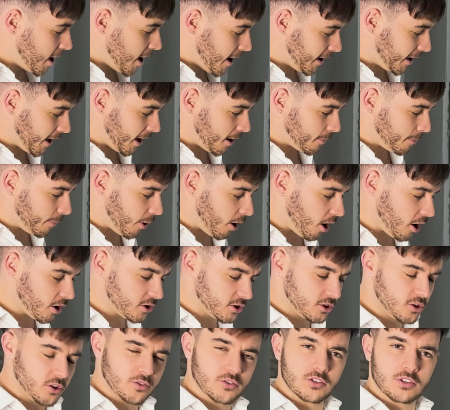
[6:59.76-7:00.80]
are getting
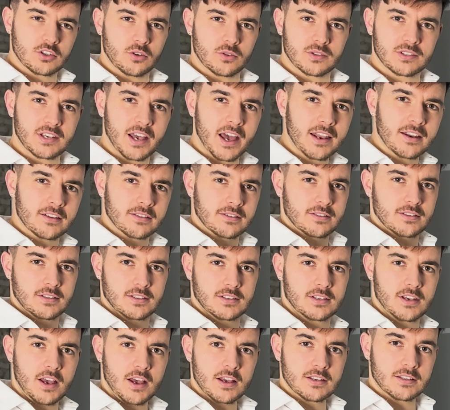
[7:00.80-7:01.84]
passed on to your
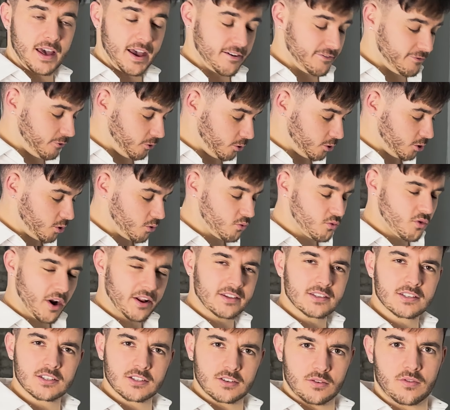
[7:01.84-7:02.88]
tenants. So therefore your
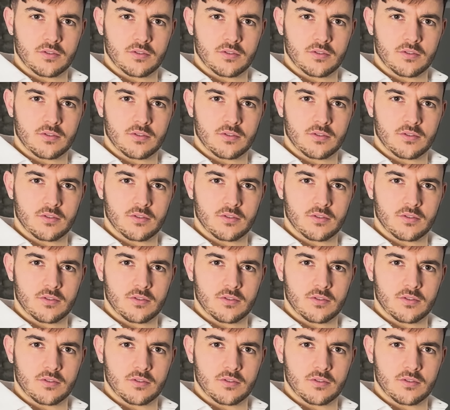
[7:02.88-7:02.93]
rents are